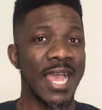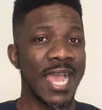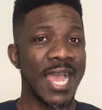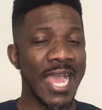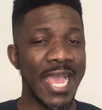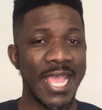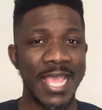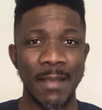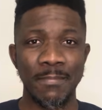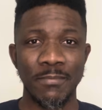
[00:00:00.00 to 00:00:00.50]

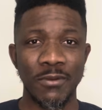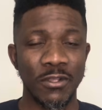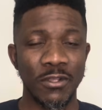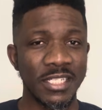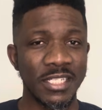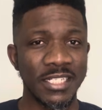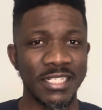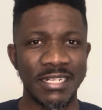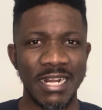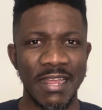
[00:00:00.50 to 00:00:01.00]
I am not
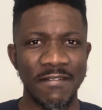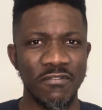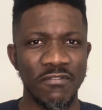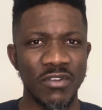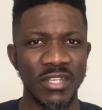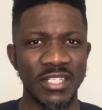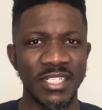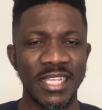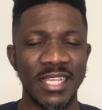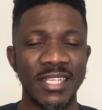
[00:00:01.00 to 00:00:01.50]
a travel
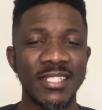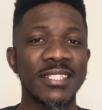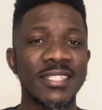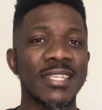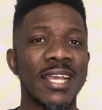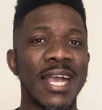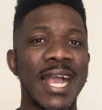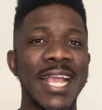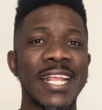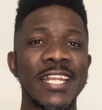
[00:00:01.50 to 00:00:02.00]
agent.
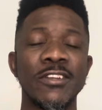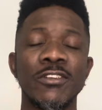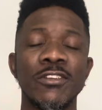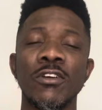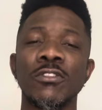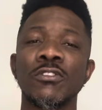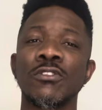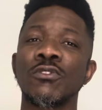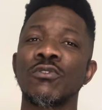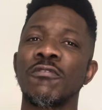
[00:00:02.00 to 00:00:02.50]
I
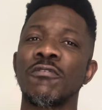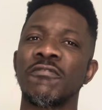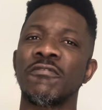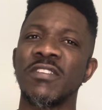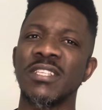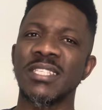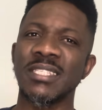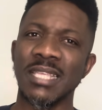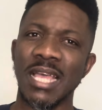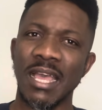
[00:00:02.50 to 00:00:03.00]
don't do
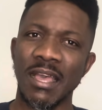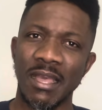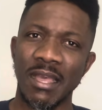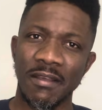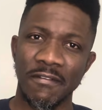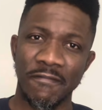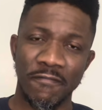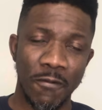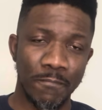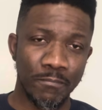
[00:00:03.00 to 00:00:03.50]
visa
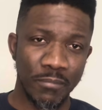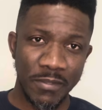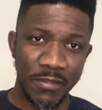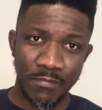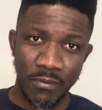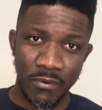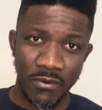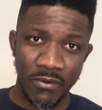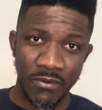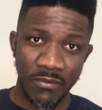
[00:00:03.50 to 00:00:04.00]
for
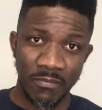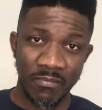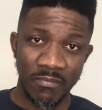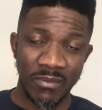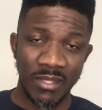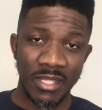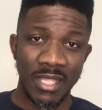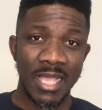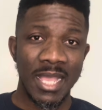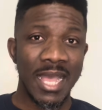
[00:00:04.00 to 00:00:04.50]
people.
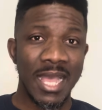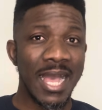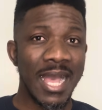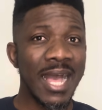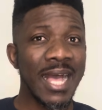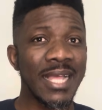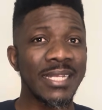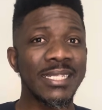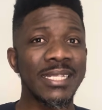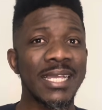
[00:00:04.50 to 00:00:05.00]

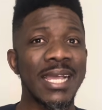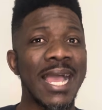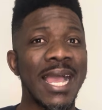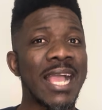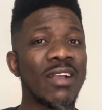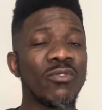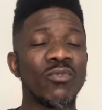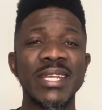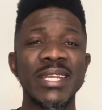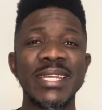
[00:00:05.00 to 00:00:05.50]
And
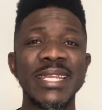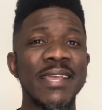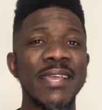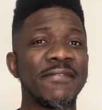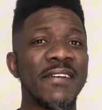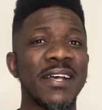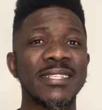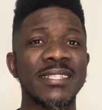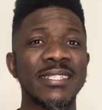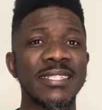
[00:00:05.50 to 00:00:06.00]
I will
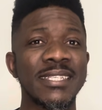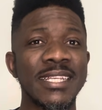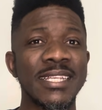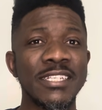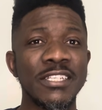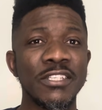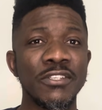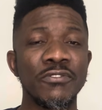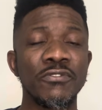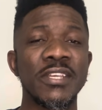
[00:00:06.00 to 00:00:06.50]
never
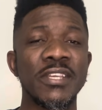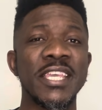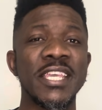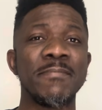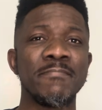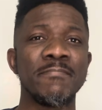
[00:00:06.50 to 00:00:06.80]
send you a